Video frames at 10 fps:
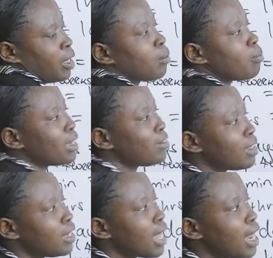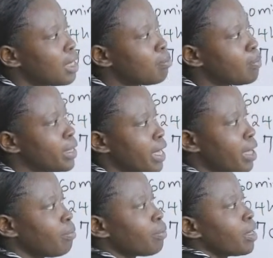But in a leap
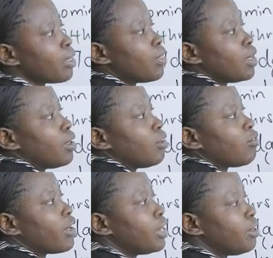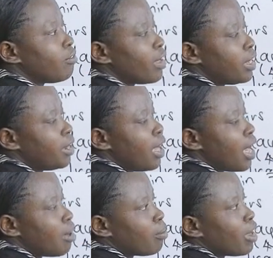year, then if I divide,
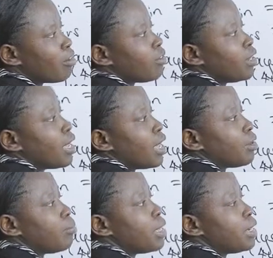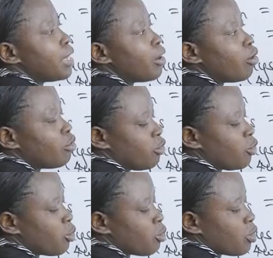I'm having a remainder of
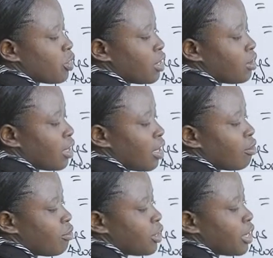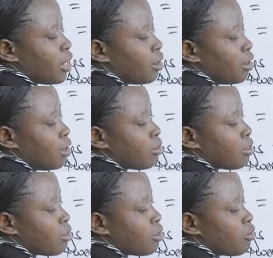2, so that I have
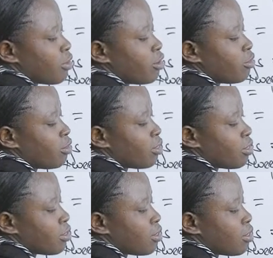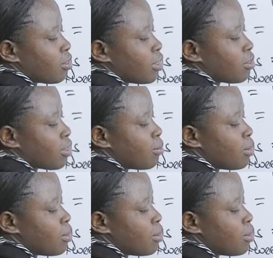366,